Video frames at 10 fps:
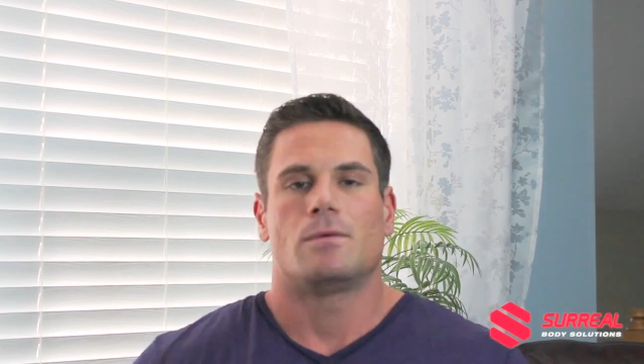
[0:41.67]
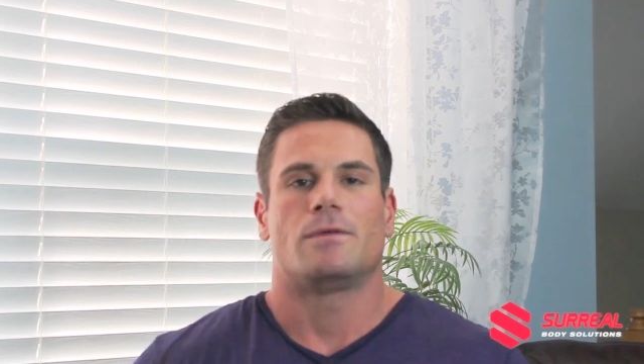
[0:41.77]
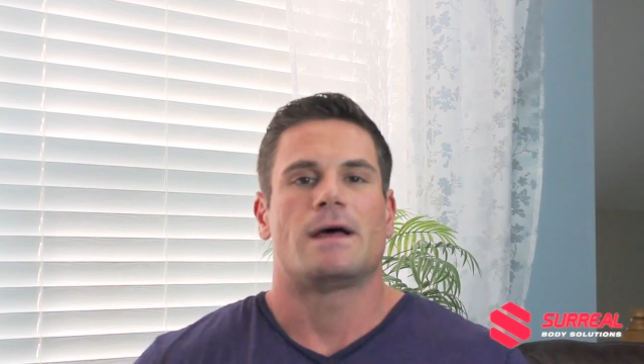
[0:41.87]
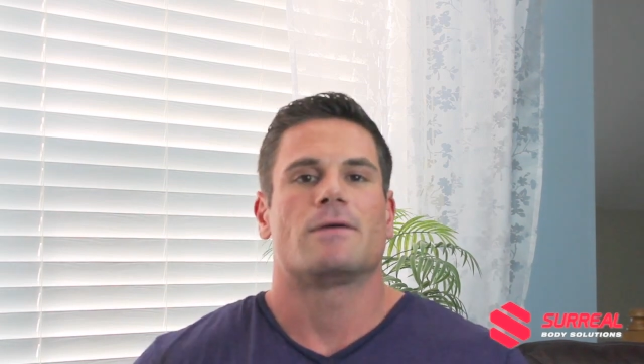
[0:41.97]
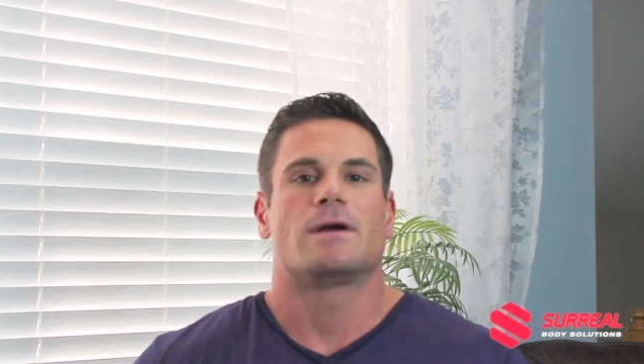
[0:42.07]

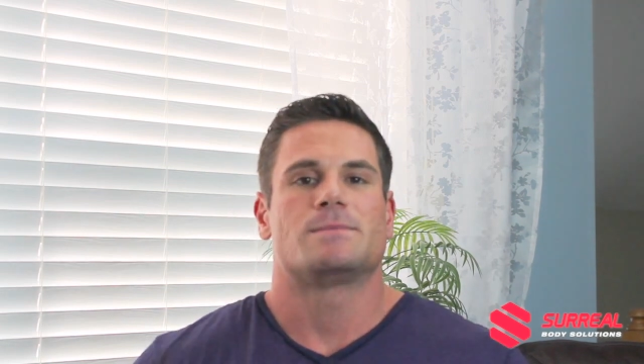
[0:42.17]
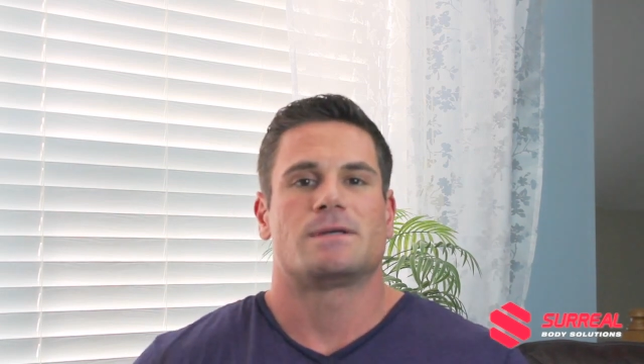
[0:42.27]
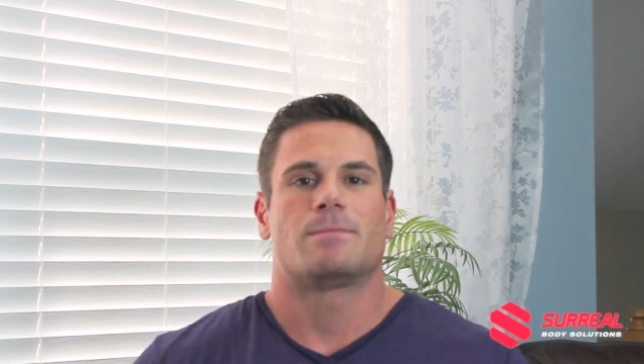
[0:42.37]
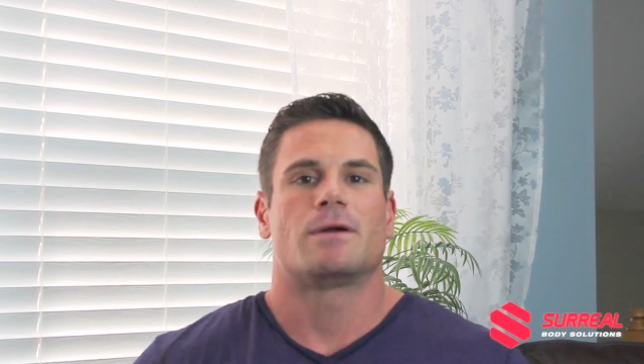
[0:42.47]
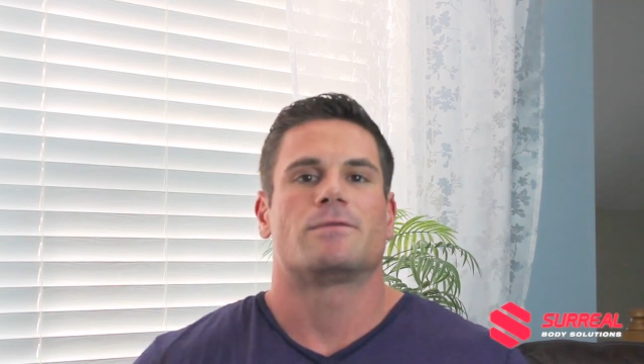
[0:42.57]
Well, that
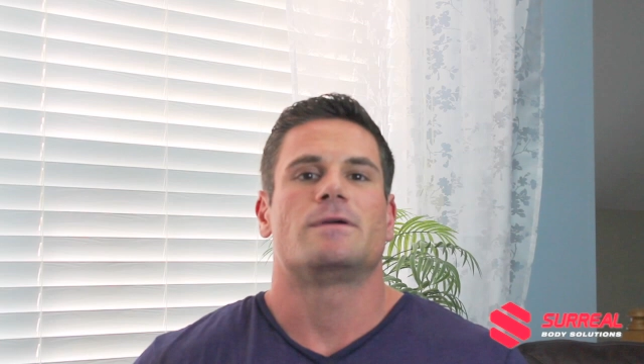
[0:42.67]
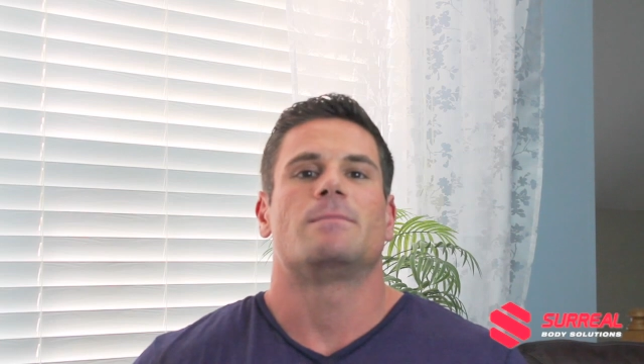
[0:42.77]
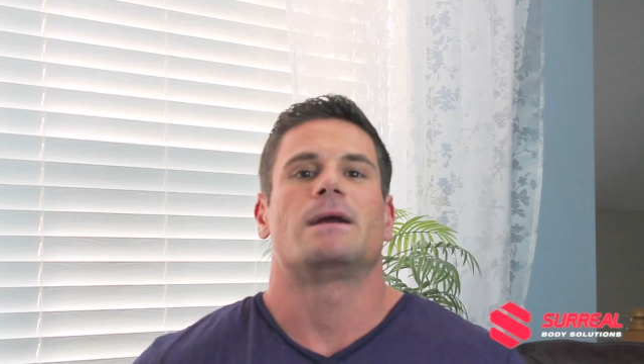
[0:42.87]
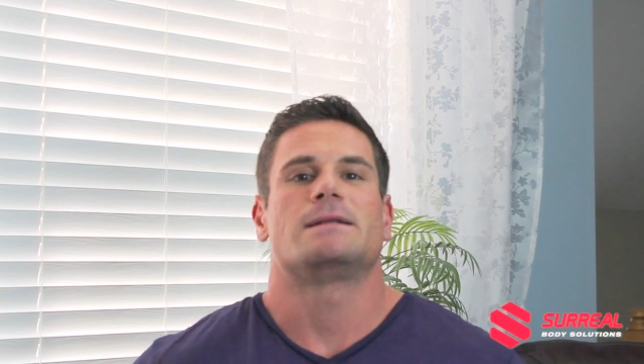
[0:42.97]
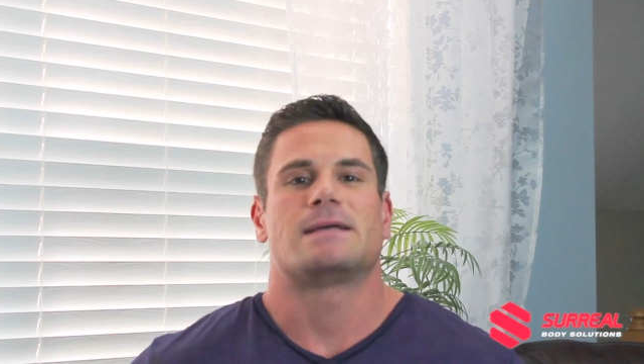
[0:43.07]
wraps up our three
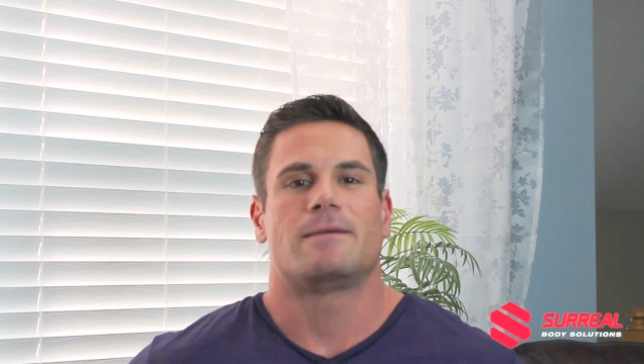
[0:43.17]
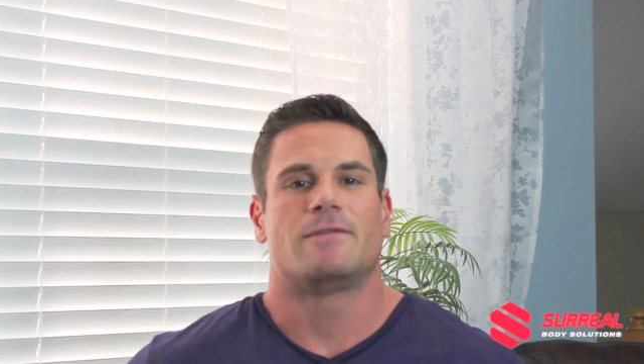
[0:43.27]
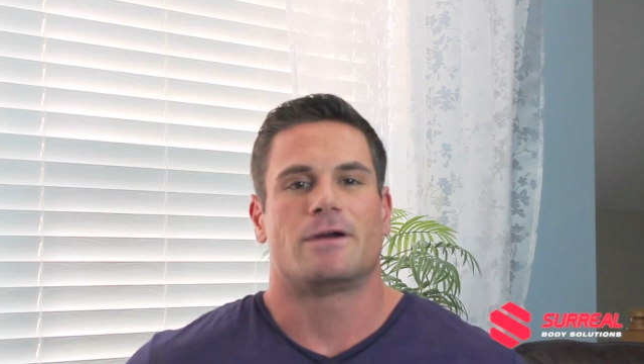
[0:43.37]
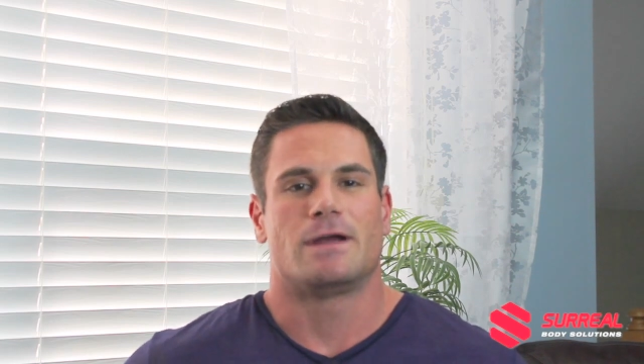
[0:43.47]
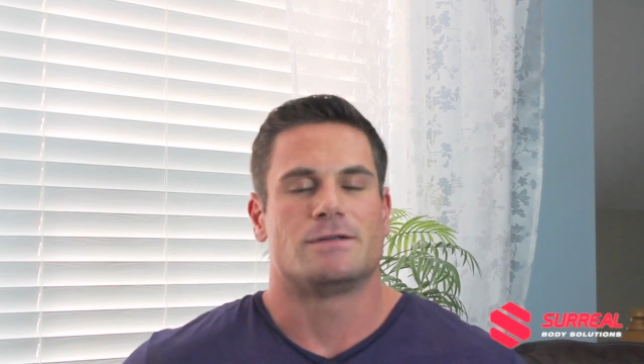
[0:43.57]
body type
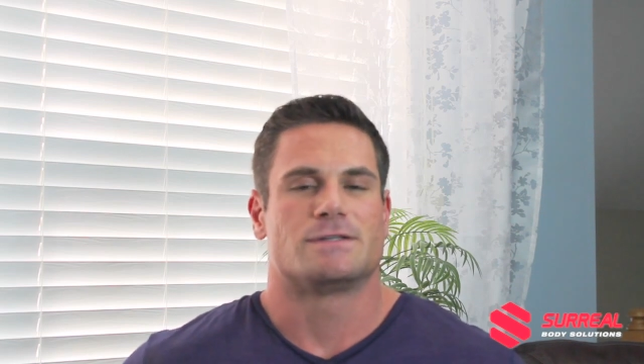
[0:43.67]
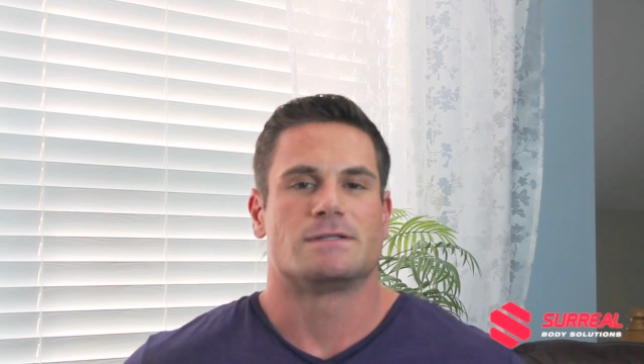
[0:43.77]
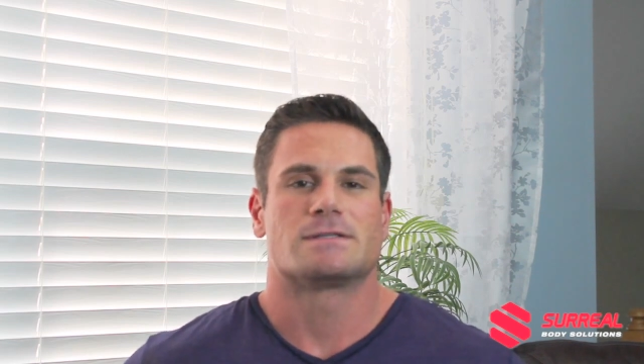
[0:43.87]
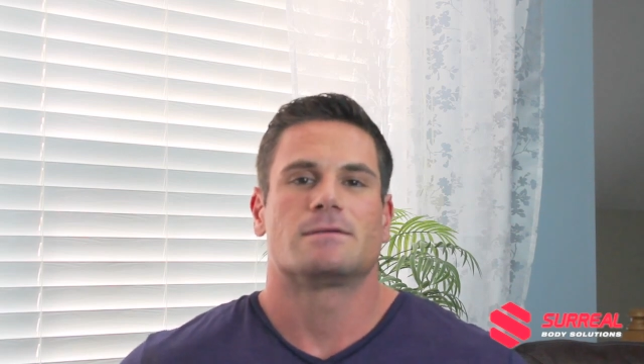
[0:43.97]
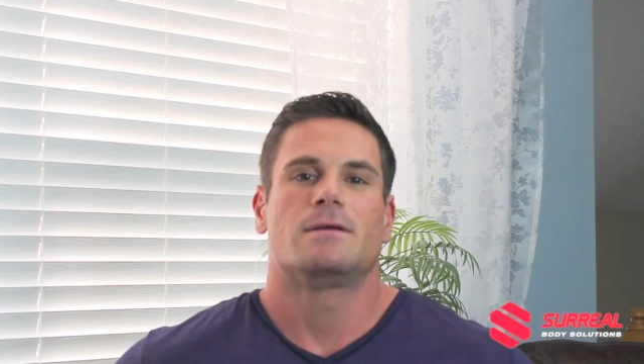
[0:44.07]

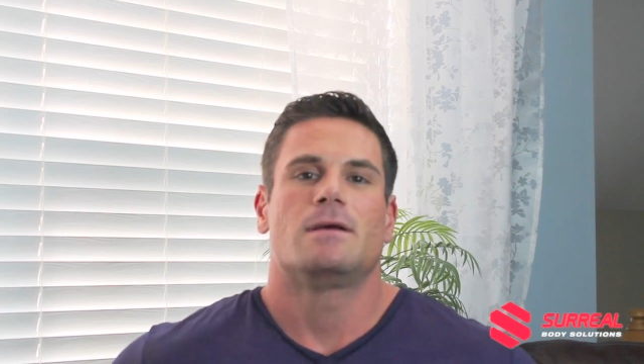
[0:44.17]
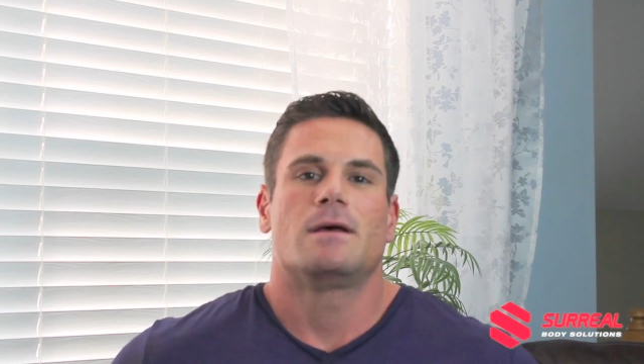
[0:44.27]
variations.